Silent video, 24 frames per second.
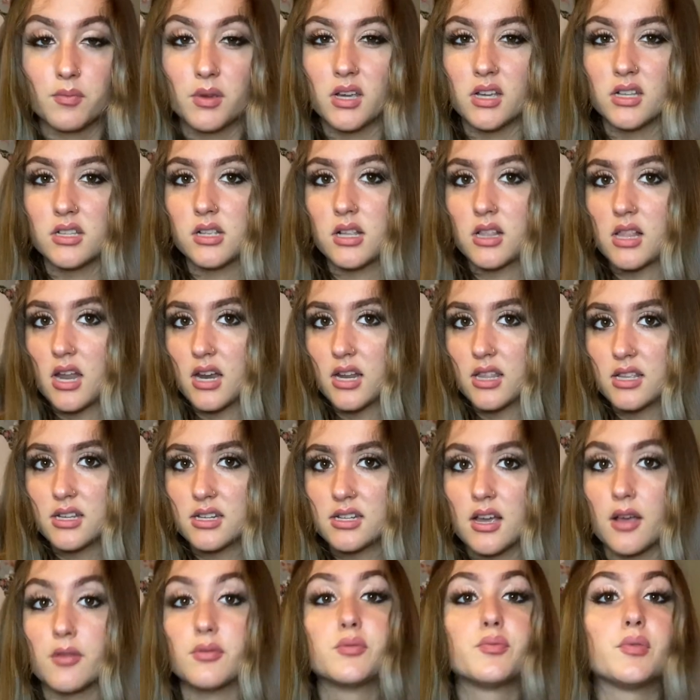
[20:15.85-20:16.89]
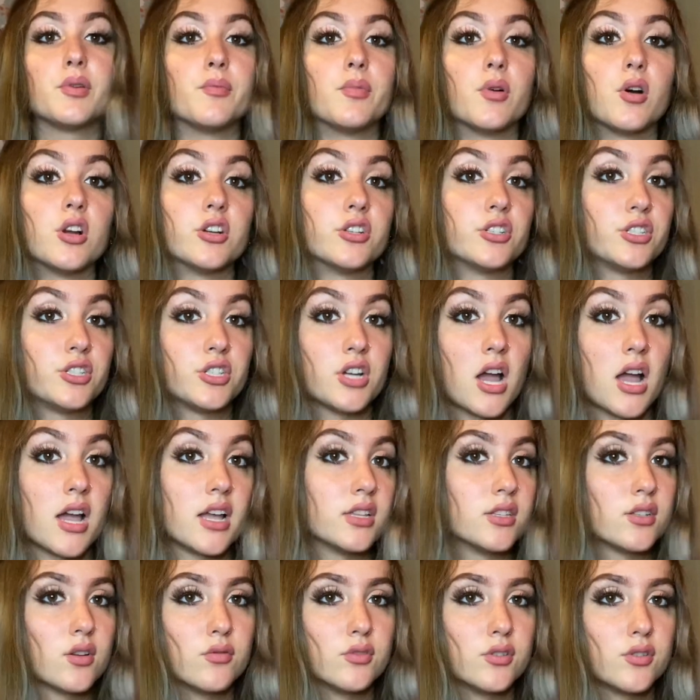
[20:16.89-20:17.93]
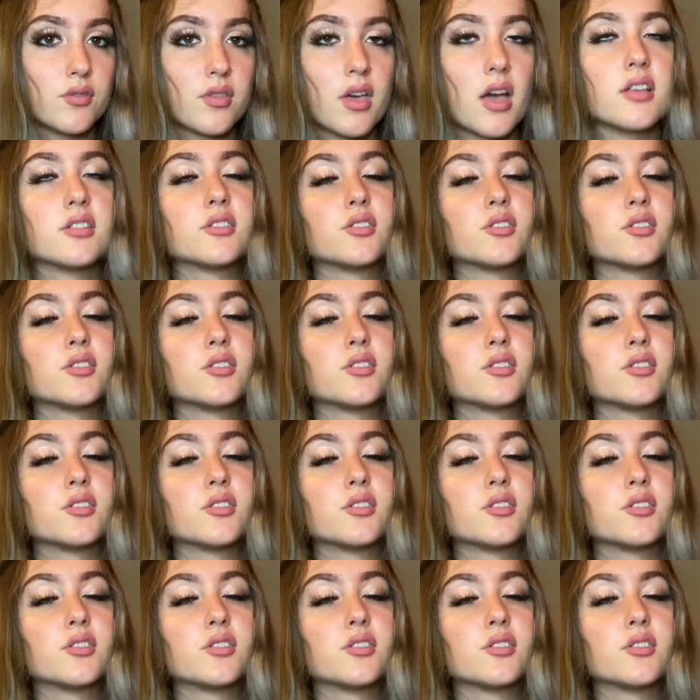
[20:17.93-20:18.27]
because a lot of the times people are shy and don't do that,